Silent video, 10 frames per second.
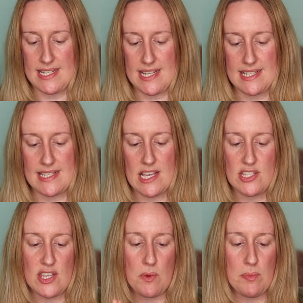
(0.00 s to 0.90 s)
and it
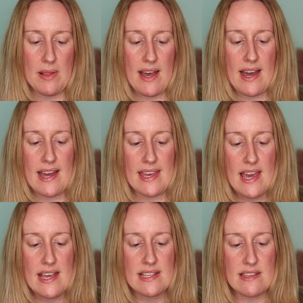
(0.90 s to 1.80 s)
says that you apply
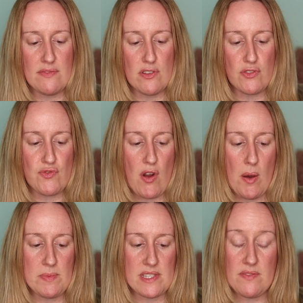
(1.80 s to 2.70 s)
several
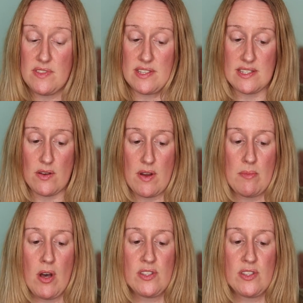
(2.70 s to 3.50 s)
drops of the serum